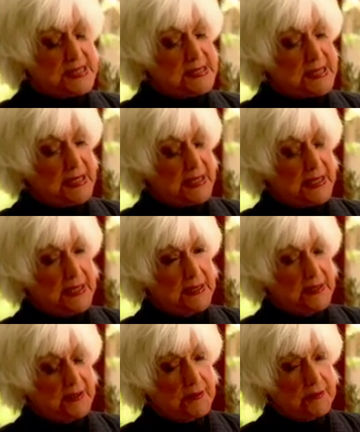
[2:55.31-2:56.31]
this I
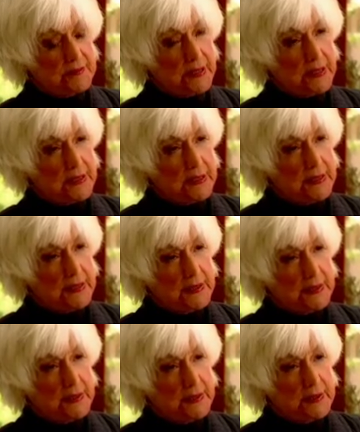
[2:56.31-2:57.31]
hear?
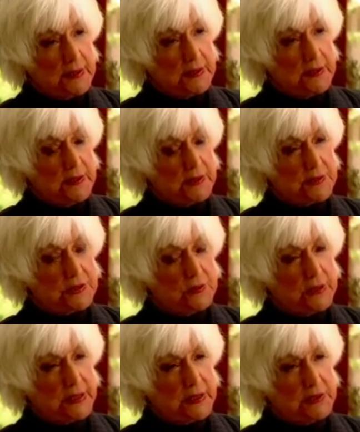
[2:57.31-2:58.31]
You're
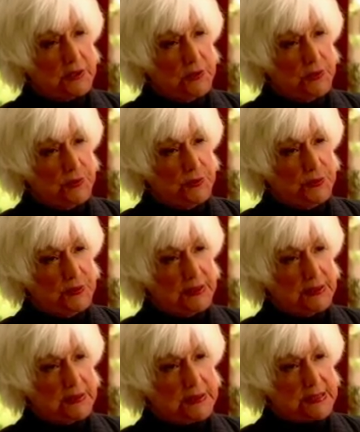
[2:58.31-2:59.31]
doing a new
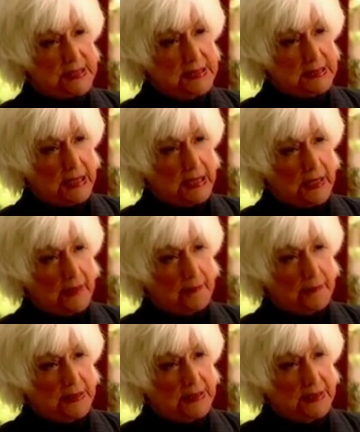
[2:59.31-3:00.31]

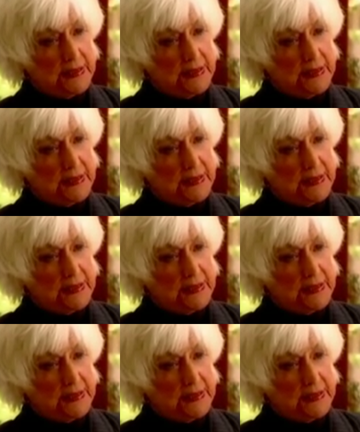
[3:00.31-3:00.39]
sitcom.